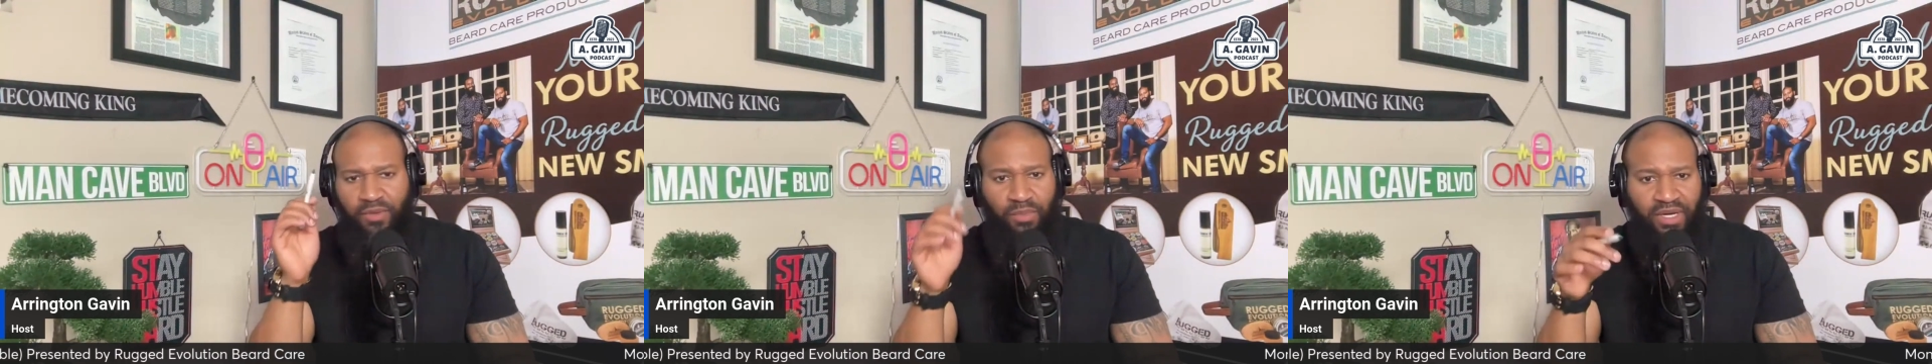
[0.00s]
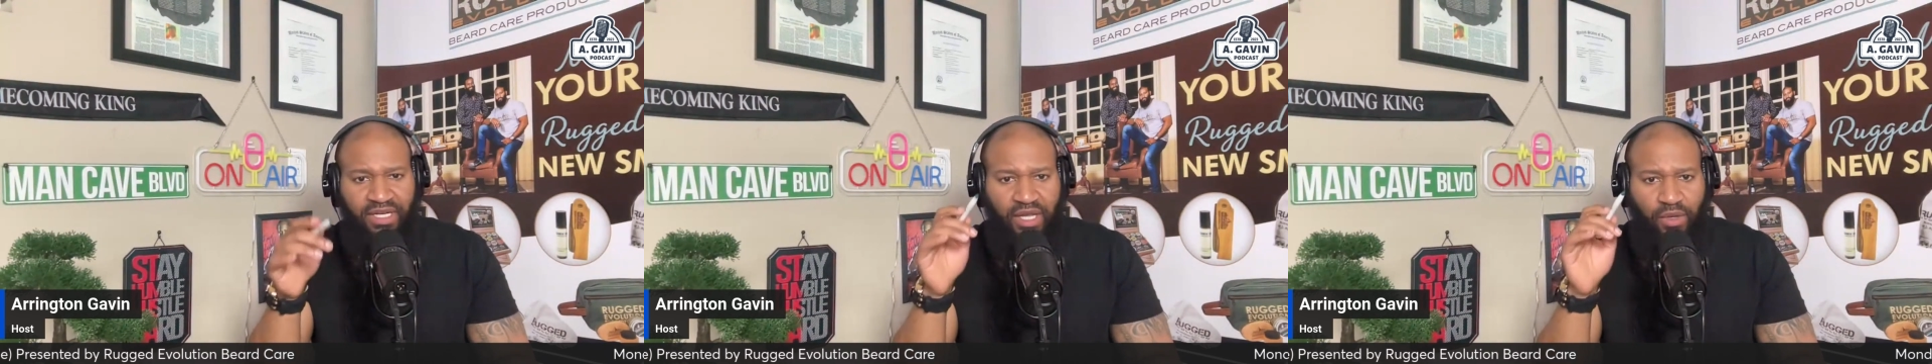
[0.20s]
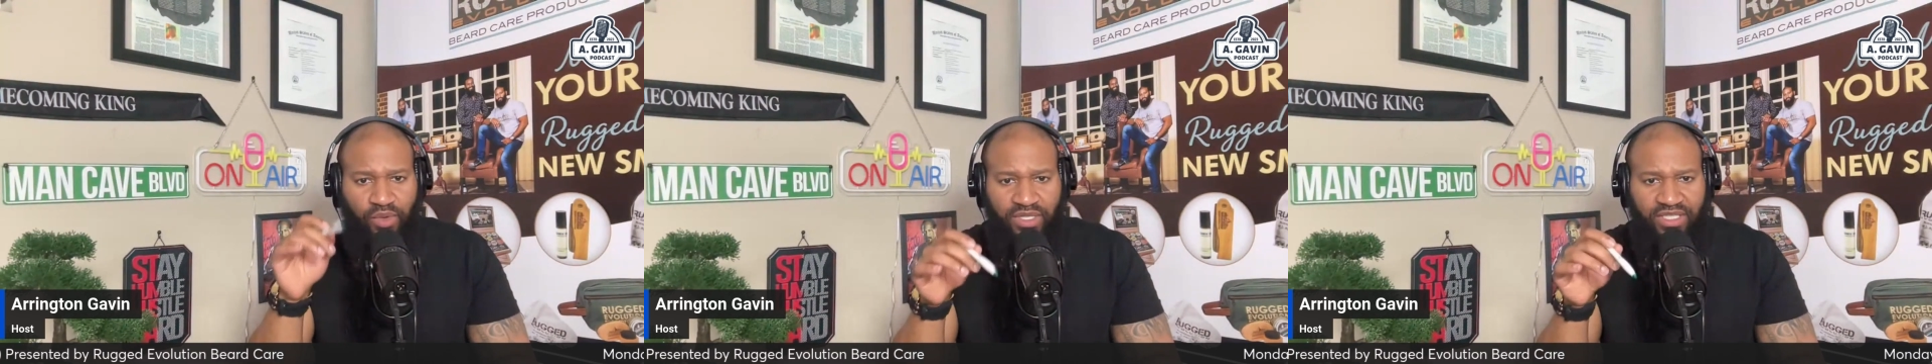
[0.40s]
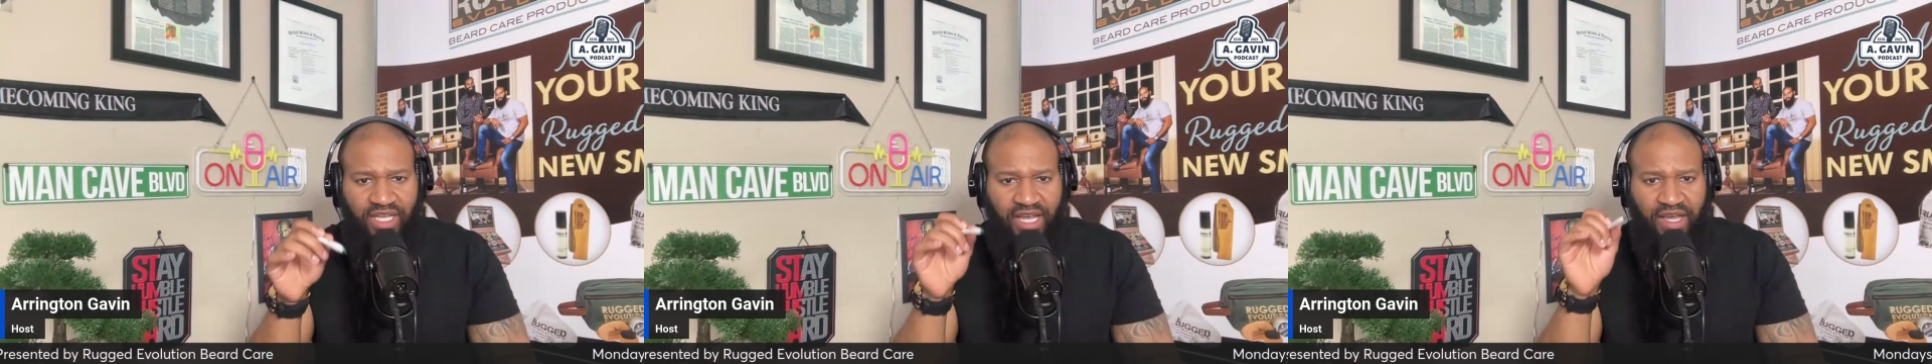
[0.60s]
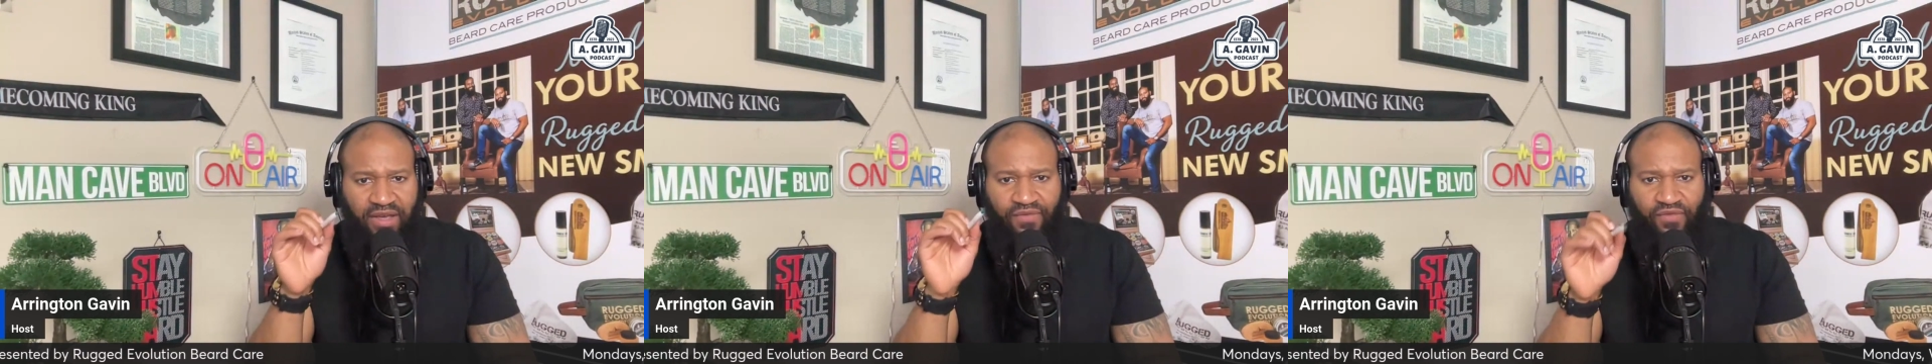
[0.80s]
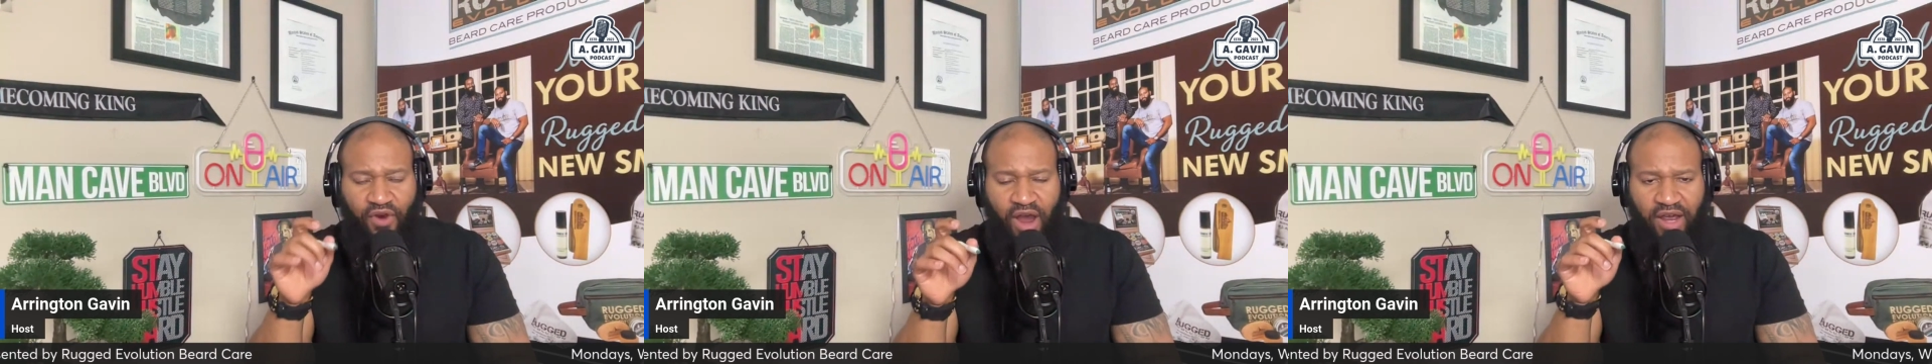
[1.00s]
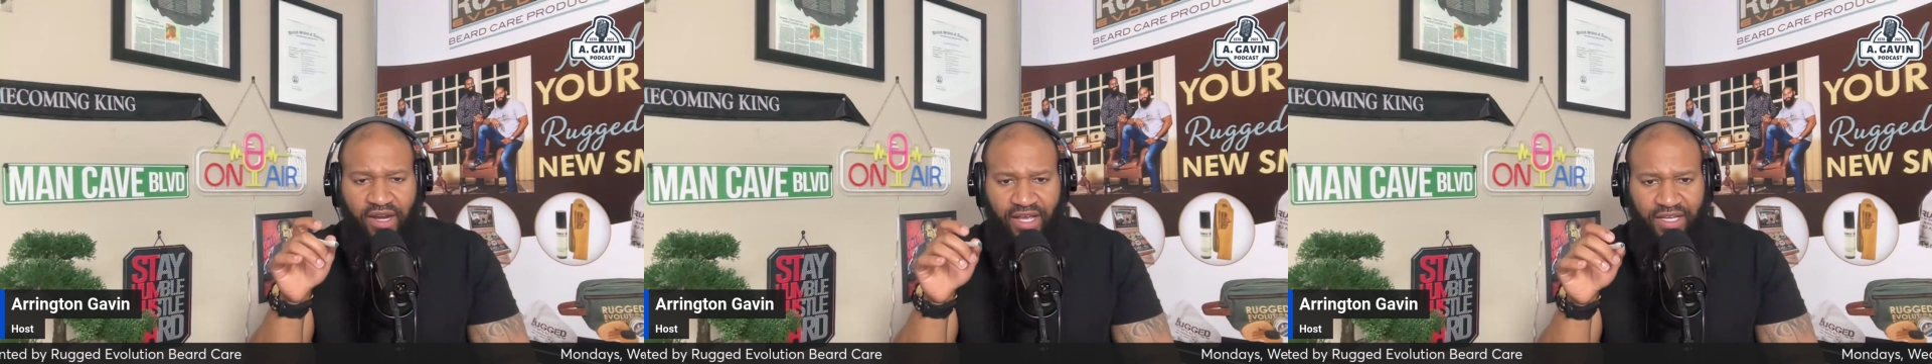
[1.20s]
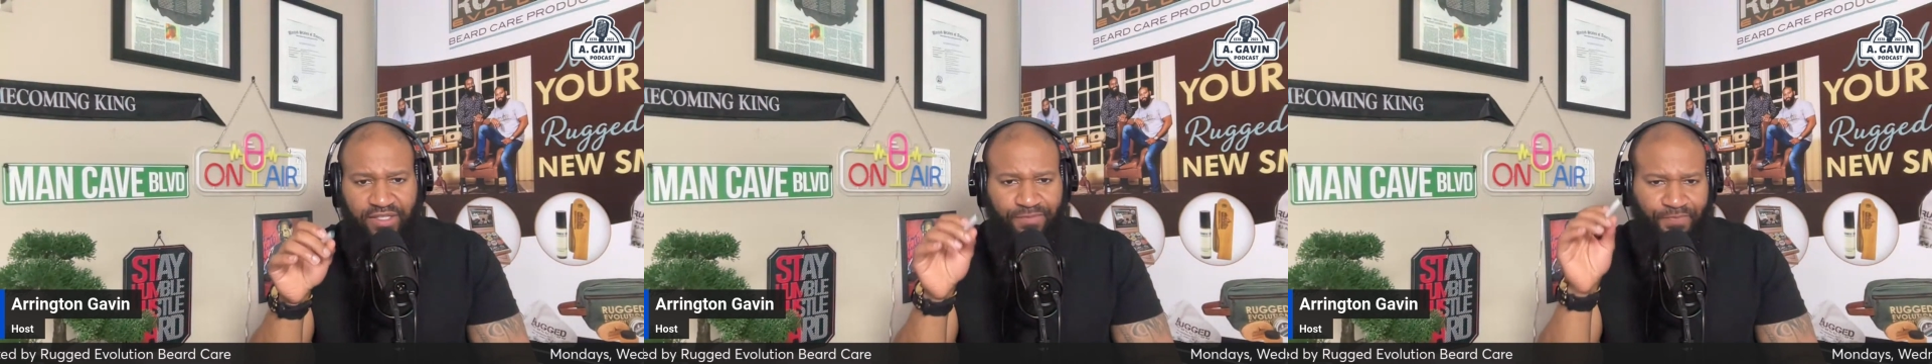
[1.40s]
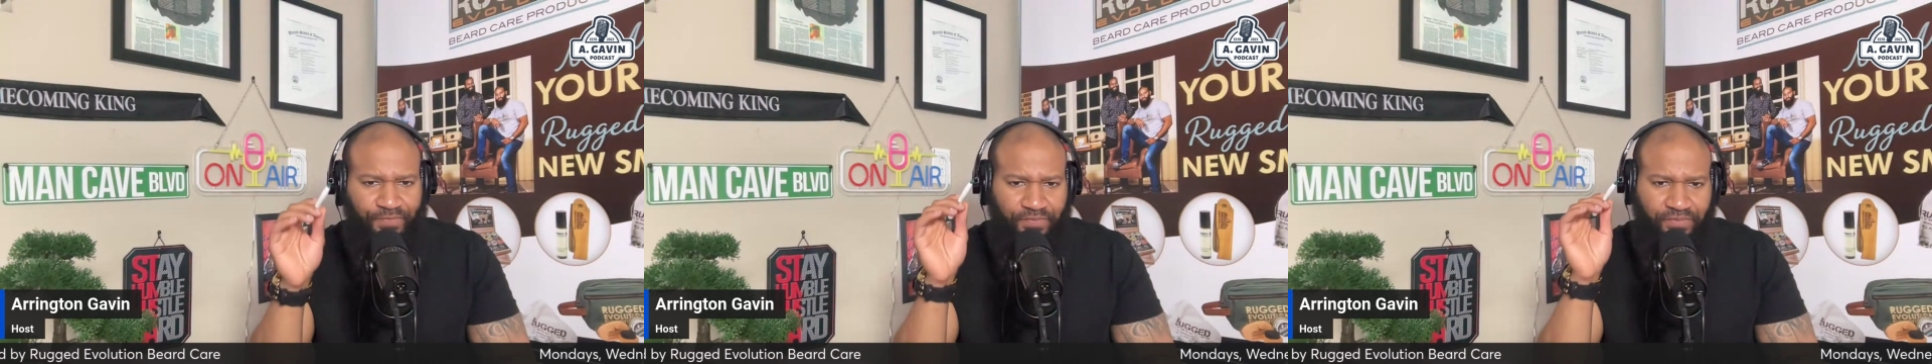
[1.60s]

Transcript: Monday, Wednesday, and Fridays,